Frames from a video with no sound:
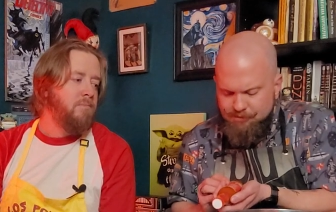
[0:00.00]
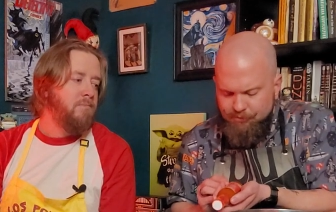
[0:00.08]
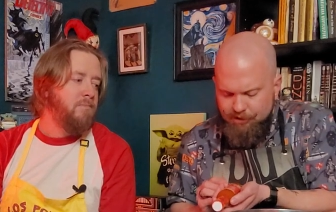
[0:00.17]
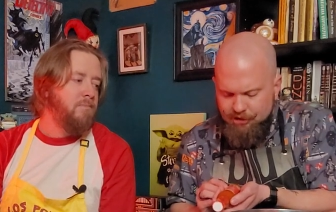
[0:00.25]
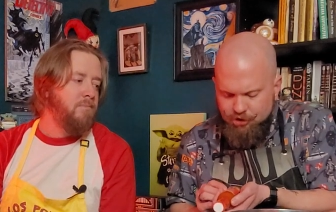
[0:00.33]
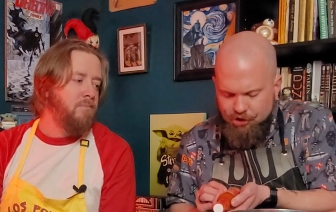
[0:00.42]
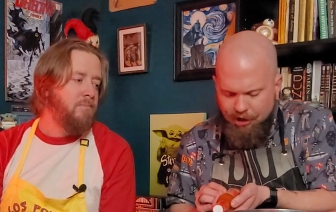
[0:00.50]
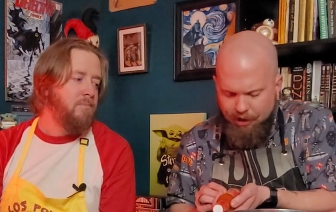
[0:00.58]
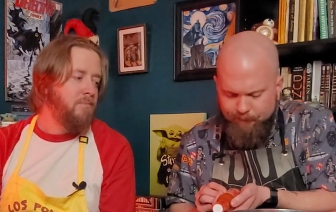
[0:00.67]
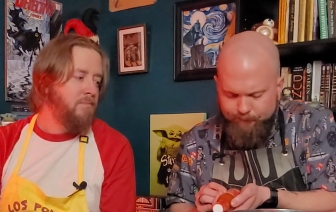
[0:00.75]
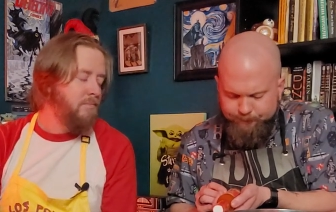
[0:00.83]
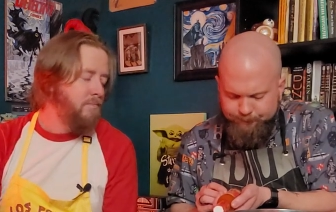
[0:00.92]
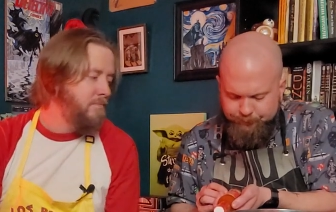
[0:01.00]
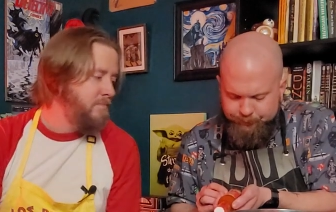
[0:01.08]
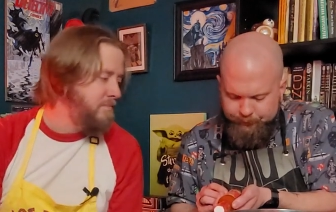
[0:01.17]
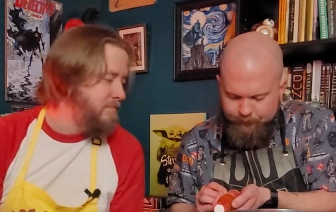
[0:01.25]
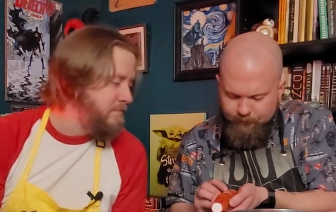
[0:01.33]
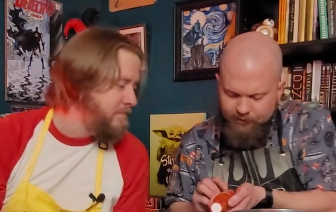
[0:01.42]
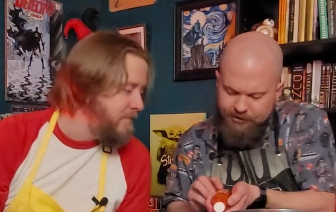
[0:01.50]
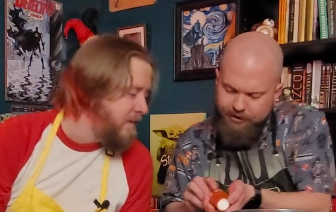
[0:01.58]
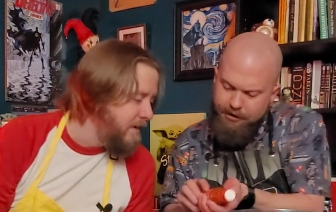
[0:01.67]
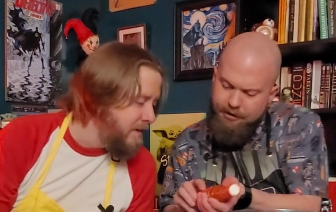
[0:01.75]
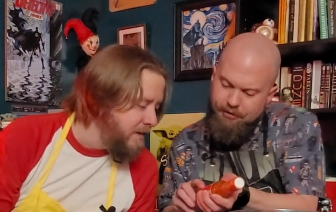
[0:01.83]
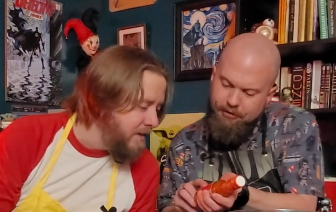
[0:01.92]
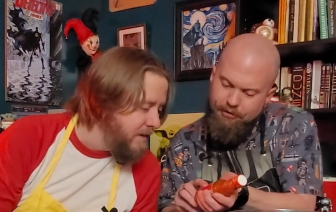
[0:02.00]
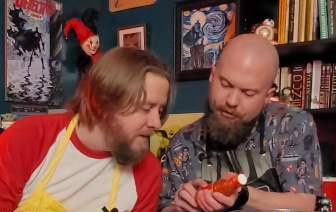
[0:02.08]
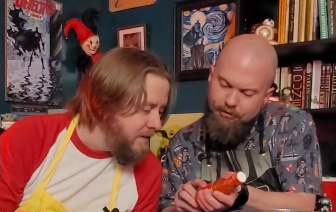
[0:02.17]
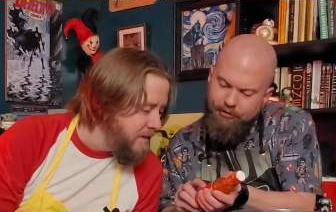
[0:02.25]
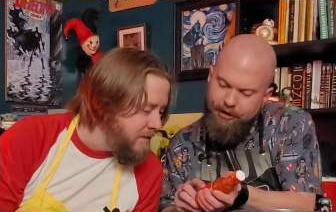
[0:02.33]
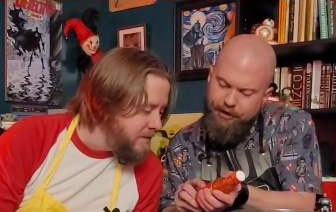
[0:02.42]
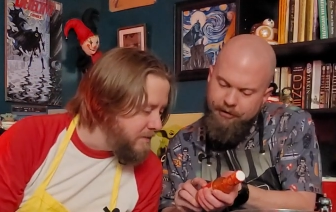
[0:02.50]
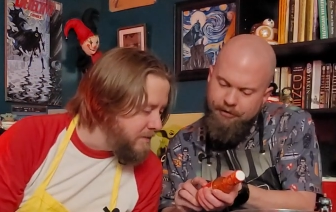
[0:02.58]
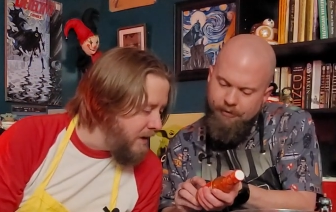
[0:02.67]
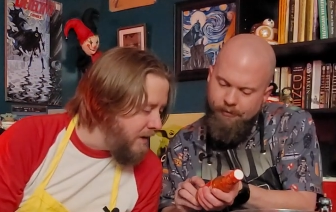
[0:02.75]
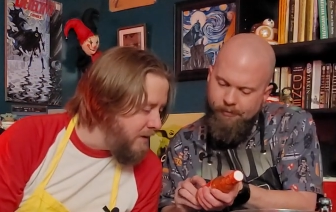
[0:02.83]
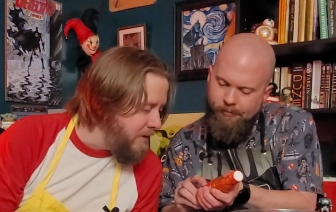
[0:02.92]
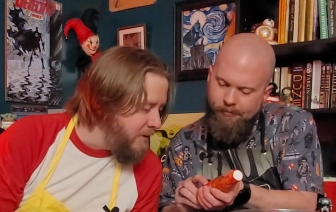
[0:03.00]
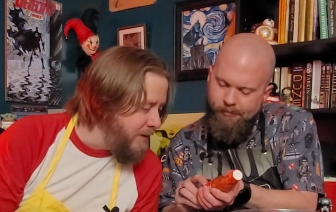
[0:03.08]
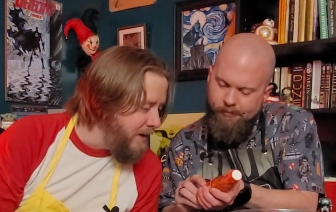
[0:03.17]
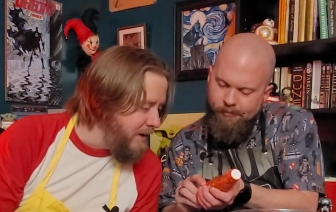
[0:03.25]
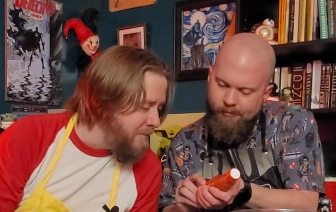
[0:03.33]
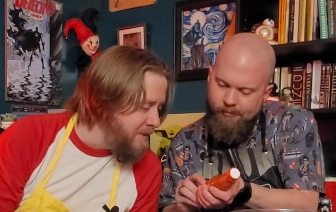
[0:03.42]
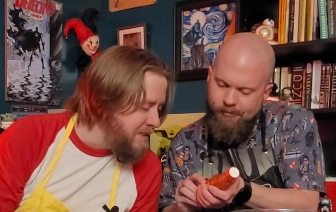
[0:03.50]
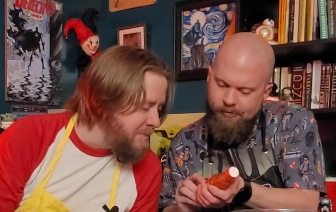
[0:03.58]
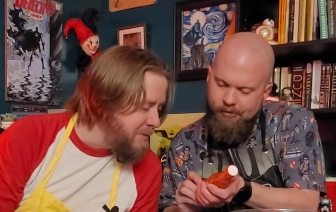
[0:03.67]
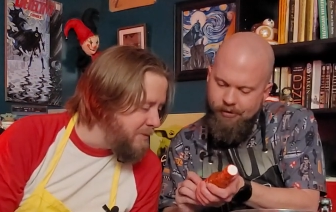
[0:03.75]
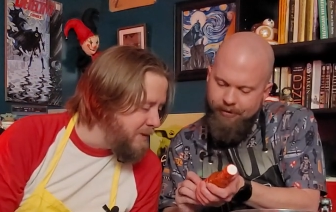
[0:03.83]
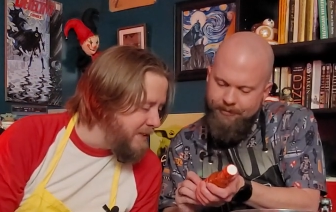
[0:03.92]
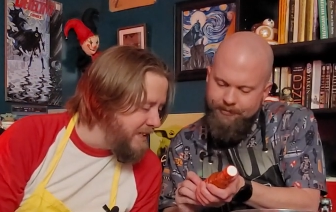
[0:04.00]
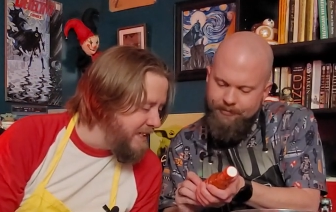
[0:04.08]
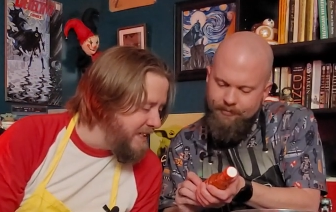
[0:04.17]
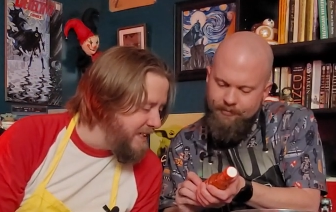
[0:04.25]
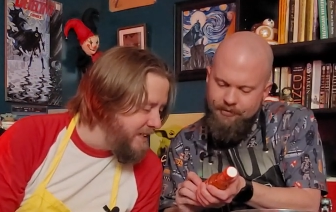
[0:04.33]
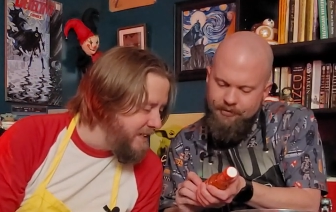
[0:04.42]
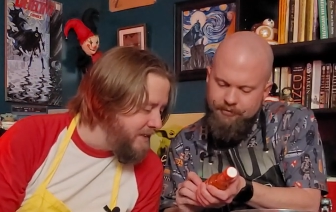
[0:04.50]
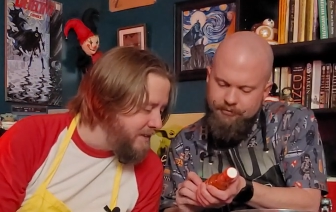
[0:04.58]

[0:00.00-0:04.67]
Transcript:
Speaker 1: Marie Sharp See you there,
Speaker 2: little lady. Oh, hi, Miss Marie.